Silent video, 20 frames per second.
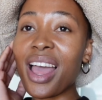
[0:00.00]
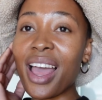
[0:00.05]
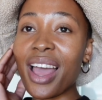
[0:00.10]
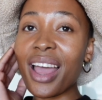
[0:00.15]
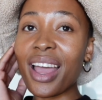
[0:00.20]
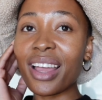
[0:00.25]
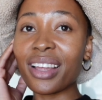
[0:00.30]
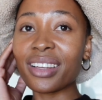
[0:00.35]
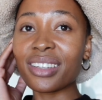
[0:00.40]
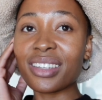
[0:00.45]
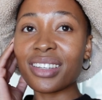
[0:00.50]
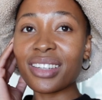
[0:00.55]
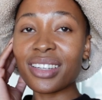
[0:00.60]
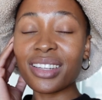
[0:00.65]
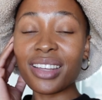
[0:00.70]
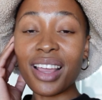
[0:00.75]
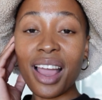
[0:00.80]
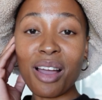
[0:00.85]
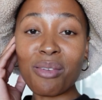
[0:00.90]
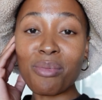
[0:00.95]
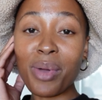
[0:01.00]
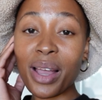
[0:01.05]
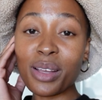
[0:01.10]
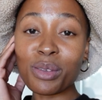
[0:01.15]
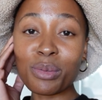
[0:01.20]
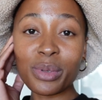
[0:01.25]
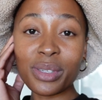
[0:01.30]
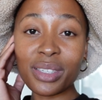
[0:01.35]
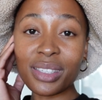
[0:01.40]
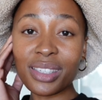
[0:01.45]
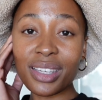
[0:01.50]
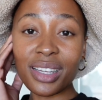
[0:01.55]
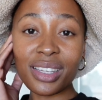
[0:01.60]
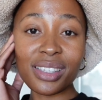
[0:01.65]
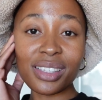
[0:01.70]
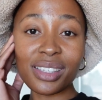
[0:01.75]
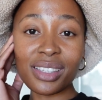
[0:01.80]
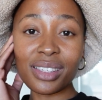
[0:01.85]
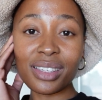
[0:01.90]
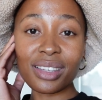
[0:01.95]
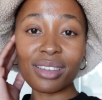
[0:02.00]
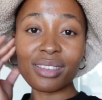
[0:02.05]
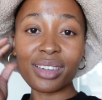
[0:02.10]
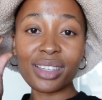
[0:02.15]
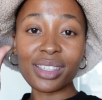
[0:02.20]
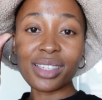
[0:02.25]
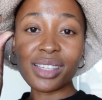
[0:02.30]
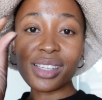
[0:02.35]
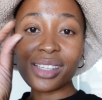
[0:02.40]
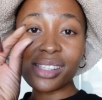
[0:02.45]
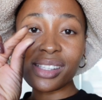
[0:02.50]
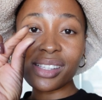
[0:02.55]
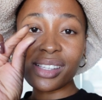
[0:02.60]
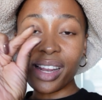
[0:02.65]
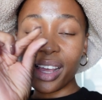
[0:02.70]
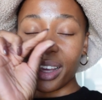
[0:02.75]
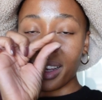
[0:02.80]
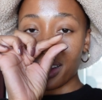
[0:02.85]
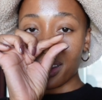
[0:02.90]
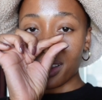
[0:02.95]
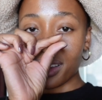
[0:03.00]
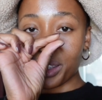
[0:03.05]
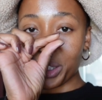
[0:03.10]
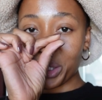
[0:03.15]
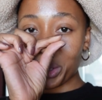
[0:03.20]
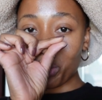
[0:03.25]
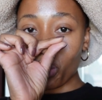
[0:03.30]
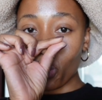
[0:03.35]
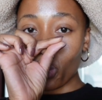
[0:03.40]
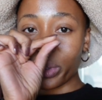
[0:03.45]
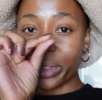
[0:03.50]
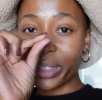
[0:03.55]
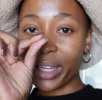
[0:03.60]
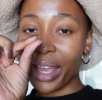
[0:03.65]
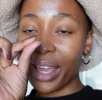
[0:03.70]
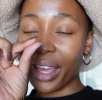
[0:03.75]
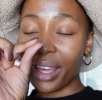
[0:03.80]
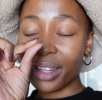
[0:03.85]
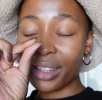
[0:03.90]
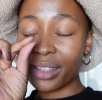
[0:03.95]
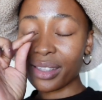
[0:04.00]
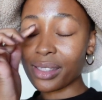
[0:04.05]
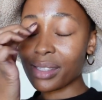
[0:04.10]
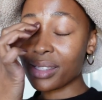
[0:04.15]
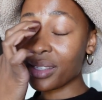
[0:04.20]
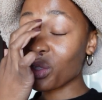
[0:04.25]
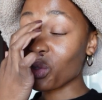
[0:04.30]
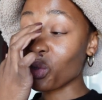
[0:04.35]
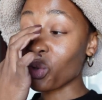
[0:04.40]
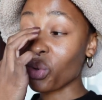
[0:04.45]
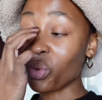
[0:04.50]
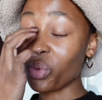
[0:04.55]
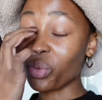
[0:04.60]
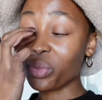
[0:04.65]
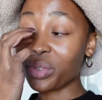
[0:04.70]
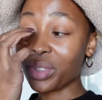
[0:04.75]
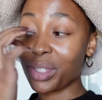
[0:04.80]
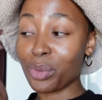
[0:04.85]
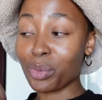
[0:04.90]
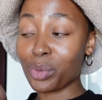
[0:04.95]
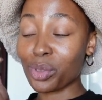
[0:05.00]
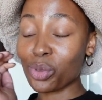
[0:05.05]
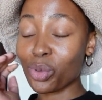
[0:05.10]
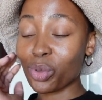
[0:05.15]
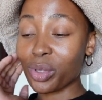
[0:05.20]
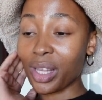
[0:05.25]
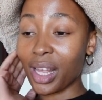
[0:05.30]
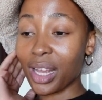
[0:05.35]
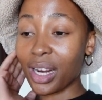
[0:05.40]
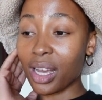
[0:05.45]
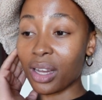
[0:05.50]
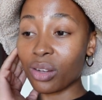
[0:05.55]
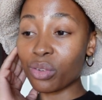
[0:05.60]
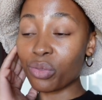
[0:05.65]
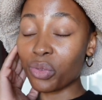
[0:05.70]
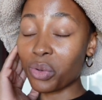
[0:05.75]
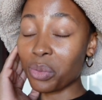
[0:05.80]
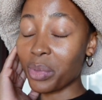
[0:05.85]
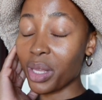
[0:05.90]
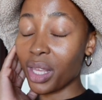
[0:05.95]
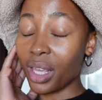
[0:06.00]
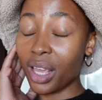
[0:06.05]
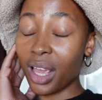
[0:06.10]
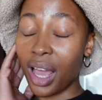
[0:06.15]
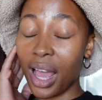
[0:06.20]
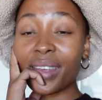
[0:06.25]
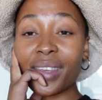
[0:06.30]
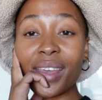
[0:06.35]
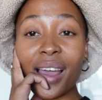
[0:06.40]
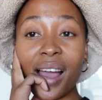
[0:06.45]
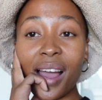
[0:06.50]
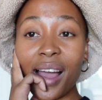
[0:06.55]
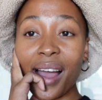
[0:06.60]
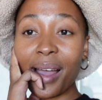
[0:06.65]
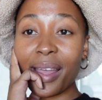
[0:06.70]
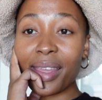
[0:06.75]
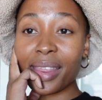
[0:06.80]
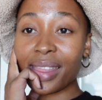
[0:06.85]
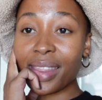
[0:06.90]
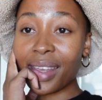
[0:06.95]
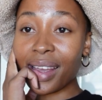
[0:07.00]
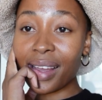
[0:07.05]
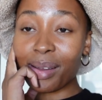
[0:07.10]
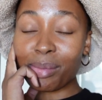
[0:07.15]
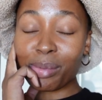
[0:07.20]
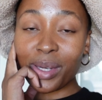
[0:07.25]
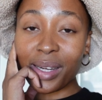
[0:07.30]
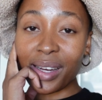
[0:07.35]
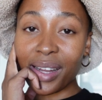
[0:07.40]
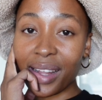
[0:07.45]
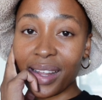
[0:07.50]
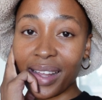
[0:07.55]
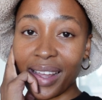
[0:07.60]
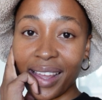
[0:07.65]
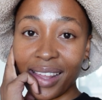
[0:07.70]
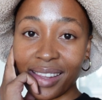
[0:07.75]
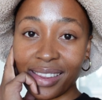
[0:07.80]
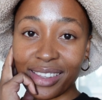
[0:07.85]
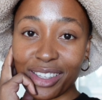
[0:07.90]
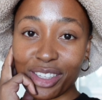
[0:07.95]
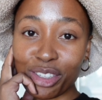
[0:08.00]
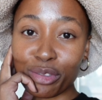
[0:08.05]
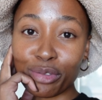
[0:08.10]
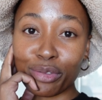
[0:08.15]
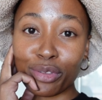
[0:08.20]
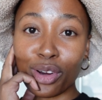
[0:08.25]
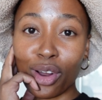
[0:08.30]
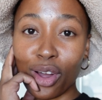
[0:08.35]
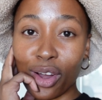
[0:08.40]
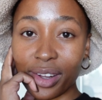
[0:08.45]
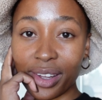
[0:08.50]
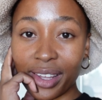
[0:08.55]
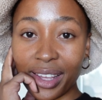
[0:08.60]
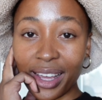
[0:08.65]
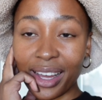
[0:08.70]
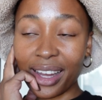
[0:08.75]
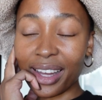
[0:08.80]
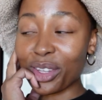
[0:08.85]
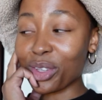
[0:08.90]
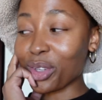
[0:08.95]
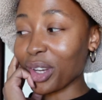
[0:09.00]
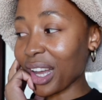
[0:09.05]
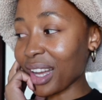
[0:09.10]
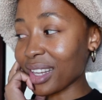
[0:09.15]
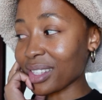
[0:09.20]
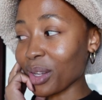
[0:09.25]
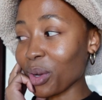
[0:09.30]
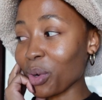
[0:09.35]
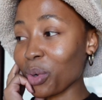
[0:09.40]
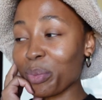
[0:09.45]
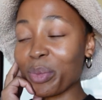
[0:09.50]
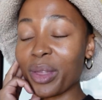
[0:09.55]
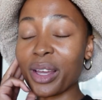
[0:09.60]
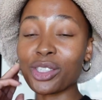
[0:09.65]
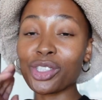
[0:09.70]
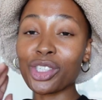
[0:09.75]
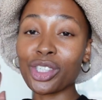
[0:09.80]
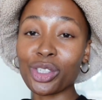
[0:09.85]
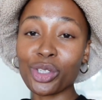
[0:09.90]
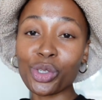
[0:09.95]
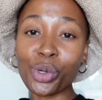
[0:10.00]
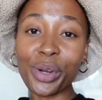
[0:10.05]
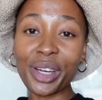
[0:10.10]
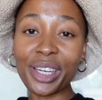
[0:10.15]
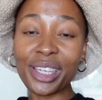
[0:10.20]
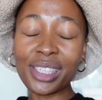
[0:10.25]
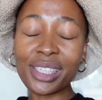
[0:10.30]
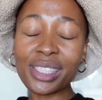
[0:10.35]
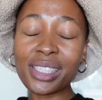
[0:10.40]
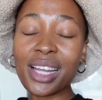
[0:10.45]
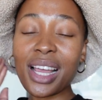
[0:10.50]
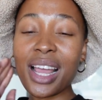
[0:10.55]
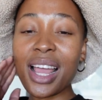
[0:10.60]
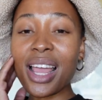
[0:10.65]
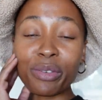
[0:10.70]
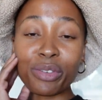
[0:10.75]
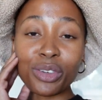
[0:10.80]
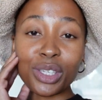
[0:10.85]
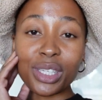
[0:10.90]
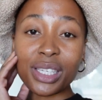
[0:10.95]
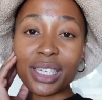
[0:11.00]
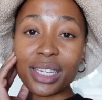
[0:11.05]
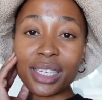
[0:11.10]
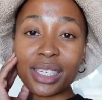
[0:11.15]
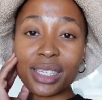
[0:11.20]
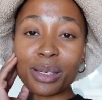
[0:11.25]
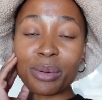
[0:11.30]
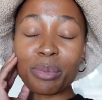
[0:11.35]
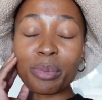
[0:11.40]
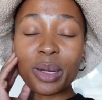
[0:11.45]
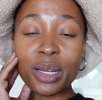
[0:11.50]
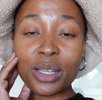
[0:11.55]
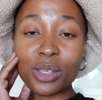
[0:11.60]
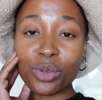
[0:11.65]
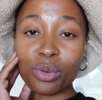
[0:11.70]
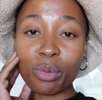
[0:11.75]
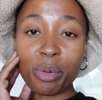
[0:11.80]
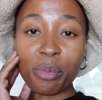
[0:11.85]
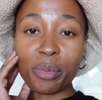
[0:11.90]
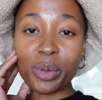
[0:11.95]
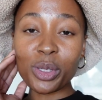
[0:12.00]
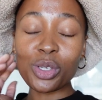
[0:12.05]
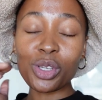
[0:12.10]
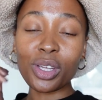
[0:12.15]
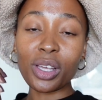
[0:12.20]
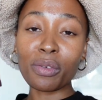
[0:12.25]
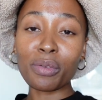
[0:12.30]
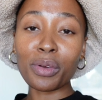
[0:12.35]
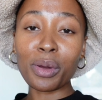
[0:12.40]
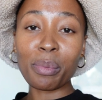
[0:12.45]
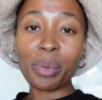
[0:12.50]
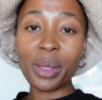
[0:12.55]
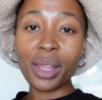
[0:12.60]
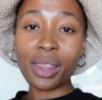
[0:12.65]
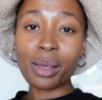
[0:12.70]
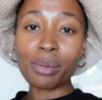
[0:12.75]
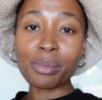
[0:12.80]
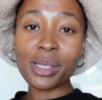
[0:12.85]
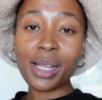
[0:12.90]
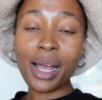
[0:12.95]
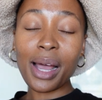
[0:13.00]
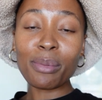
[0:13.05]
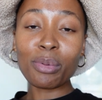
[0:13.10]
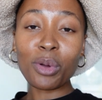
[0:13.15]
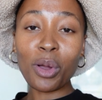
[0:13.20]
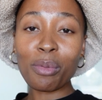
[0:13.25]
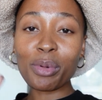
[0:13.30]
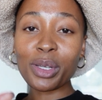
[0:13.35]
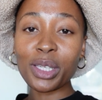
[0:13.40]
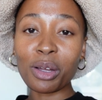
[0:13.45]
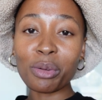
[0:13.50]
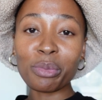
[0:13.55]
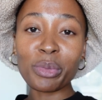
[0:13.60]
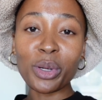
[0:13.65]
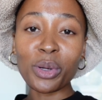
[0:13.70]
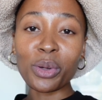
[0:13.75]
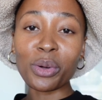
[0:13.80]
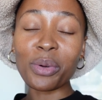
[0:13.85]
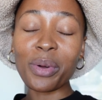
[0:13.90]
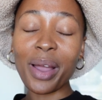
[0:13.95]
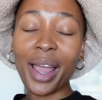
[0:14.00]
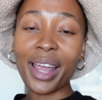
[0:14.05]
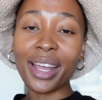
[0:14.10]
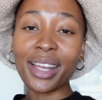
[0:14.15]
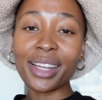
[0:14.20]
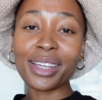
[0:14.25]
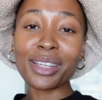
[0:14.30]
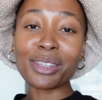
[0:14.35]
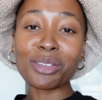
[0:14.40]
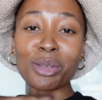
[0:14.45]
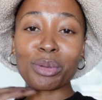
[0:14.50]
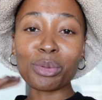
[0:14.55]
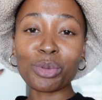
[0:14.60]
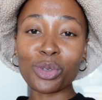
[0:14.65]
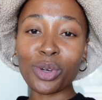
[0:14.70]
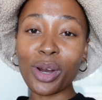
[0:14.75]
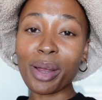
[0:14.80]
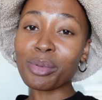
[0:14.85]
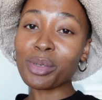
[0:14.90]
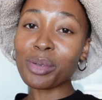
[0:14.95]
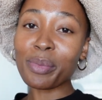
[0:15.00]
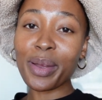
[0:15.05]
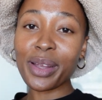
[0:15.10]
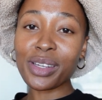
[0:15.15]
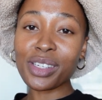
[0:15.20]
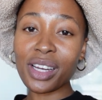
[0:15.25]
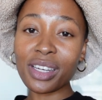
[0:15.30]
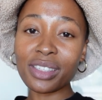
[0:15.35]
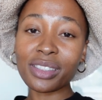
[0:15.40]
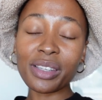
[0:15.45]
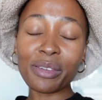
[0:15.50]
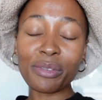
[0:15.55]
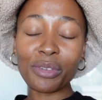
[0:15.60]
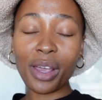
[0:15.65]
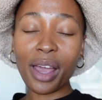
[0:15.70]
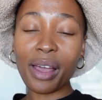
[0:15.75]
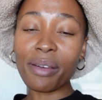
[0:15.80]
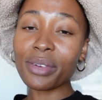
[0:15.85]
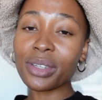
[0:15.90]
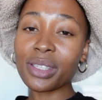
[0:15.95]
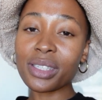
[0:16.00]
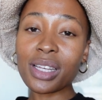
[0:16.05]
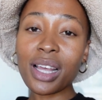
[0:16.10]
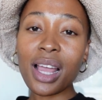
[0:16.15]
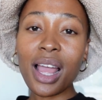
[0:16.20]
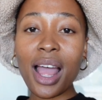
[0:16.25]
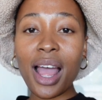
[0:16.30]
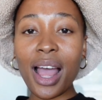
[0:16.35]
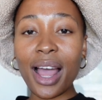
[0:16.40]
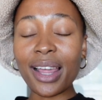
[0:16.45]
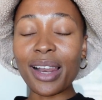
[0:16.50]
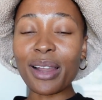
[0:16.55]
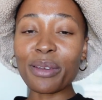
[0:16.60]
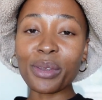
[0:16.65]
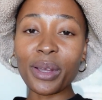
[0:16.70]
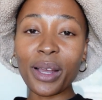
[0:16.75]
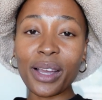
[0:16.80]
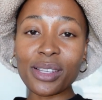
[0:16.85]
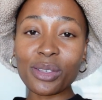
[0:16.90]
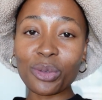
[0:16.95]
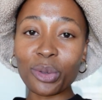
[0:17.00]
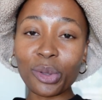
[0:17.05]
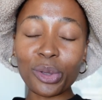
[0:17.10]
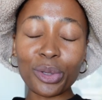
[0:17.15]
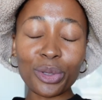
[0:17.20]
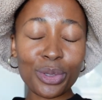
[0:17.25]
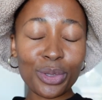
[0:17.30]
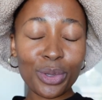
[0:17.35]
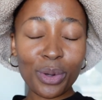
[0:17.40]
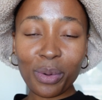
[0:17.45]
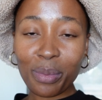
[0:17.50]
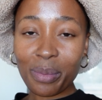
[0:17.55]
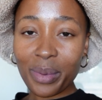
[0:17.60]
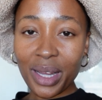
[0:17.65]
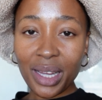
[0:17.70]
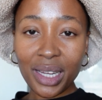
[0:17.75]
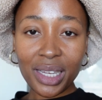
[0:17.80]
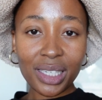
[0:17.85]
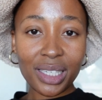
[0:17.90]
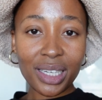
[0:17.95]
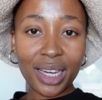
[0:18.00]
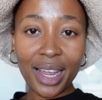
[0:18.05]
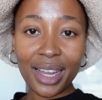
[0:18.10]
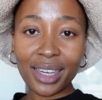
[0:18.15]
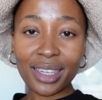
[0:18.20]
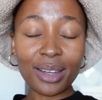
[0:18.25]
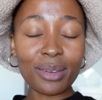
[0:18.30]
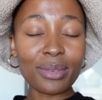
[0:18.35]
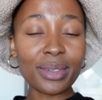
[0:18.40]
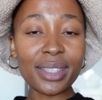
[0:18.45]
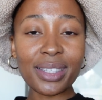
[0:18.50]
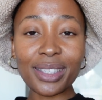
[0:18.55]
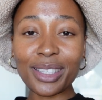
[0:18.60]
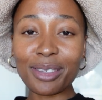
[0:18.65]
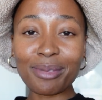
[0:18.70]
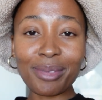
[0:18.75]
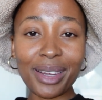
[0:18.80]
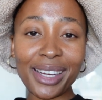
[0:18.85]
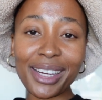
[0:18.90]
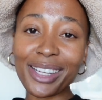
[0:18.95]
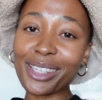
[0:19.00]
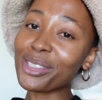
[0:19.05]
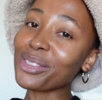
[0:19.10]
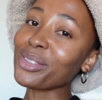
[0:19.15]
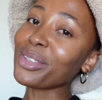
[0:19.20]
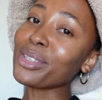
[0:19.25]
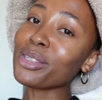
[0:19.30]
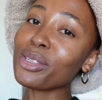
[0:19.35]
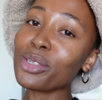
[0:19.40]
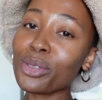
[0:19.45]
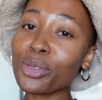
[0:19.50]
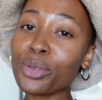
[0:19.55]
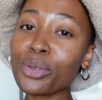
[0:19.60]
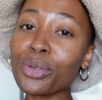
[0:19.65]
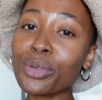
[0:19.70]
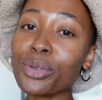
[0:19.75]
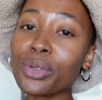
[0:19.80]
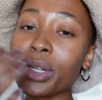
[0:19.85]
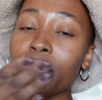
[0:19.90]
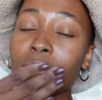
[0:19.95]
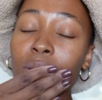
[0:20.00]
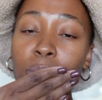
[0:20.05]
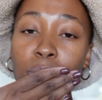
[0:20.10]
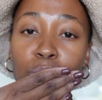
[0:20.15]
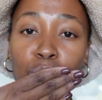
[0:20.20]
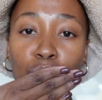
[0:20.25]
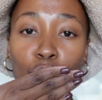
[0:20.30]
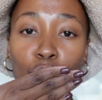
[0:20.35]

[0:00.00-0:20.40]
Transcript: And yeah, my husband says it needs like these small nails, so he will sort that out for me. Yeah, I think I'm gonna end this vlog here, you guys. I hope that you enjoyed it. If you did, please remember to give it a big thumbs up, comment down below, and subscribe to my channel if you haven't. I love you guys all so much, and I will see you in my next one soon.